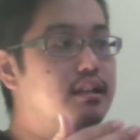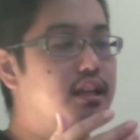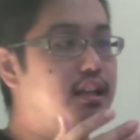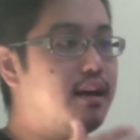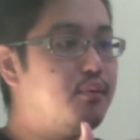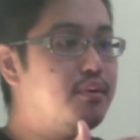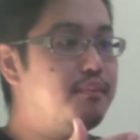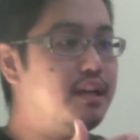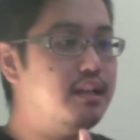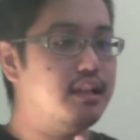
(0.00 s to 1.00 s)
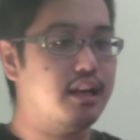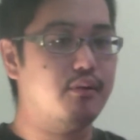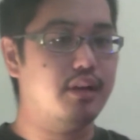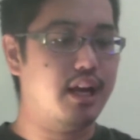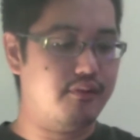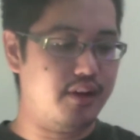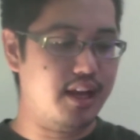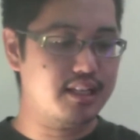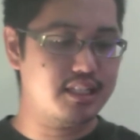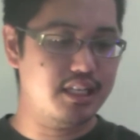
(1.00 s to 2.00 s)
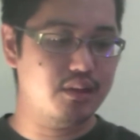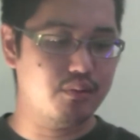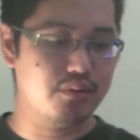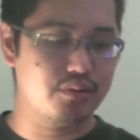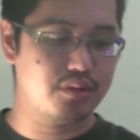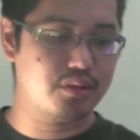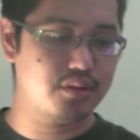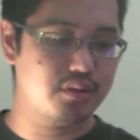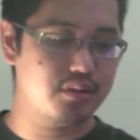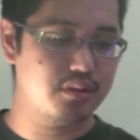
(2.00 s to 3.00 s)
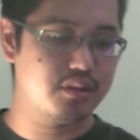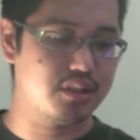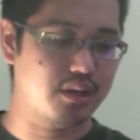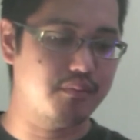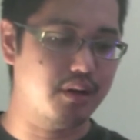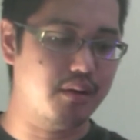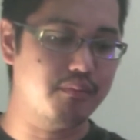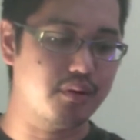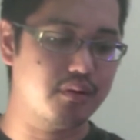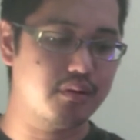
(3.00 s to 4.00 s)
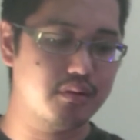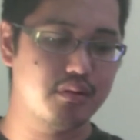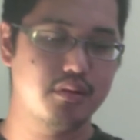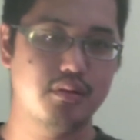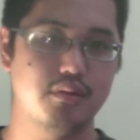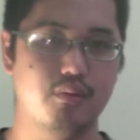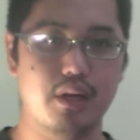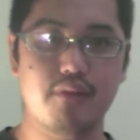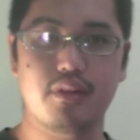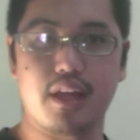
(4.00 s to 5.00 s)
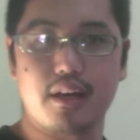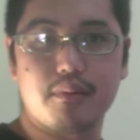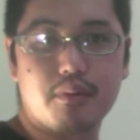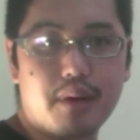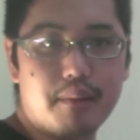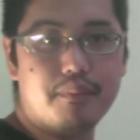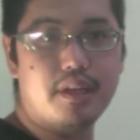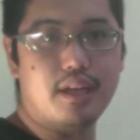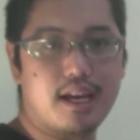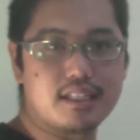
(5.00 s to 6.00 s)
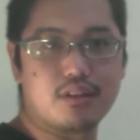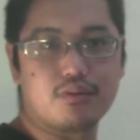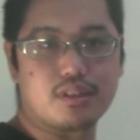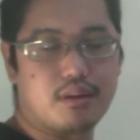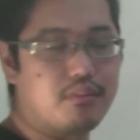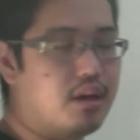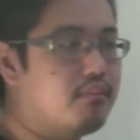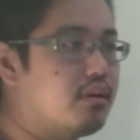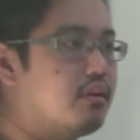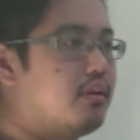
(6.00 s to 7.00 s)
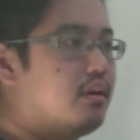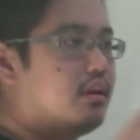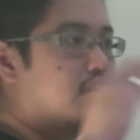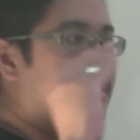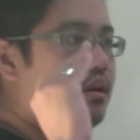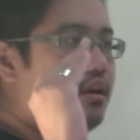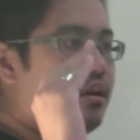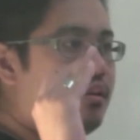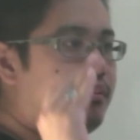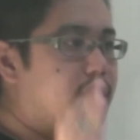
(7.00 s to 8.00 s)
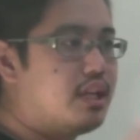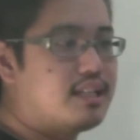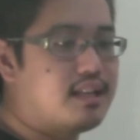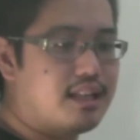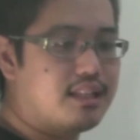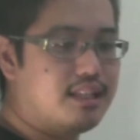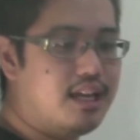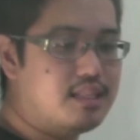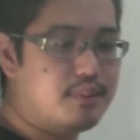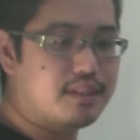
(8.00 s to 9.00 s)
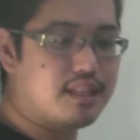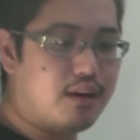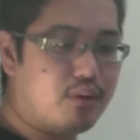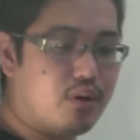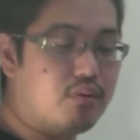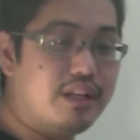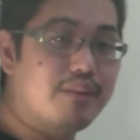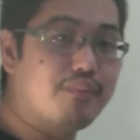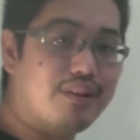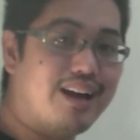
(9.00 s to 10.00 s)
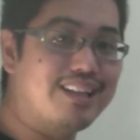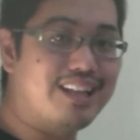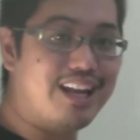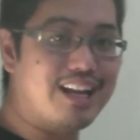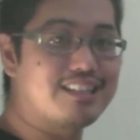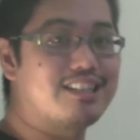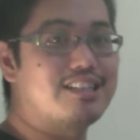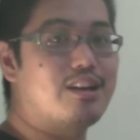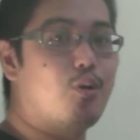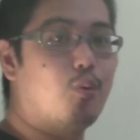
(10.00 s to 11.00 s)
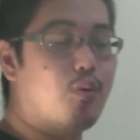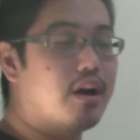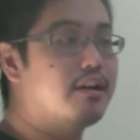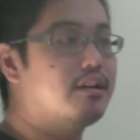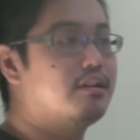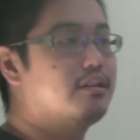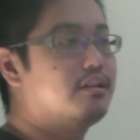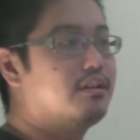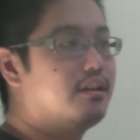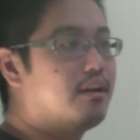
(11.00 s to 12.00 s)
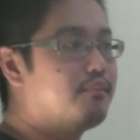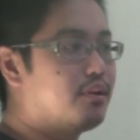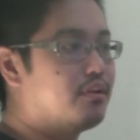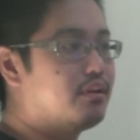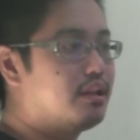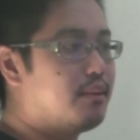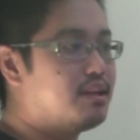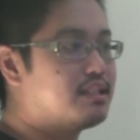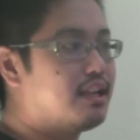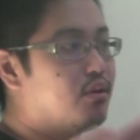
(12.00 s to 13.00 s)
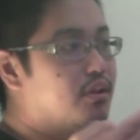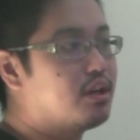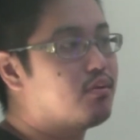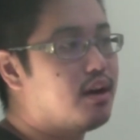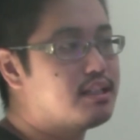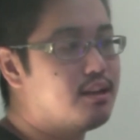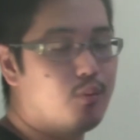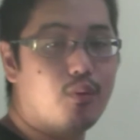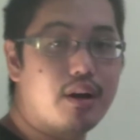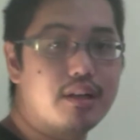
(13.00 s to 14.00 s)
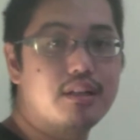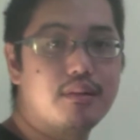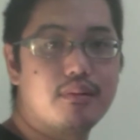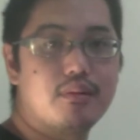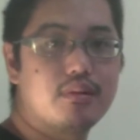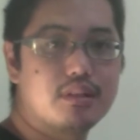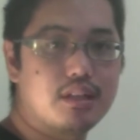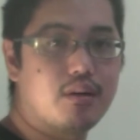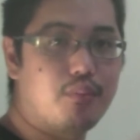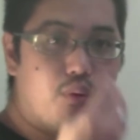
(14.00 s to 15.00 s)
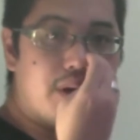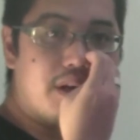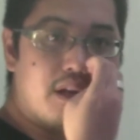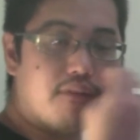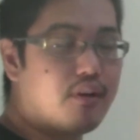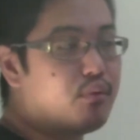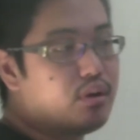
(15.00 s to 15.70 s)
then that would mean that I would have x equals some number. Whatever that number might be, x equals some number. But that's not the case, because that would only imply that x is one number. That means they only cross at one single point. And if I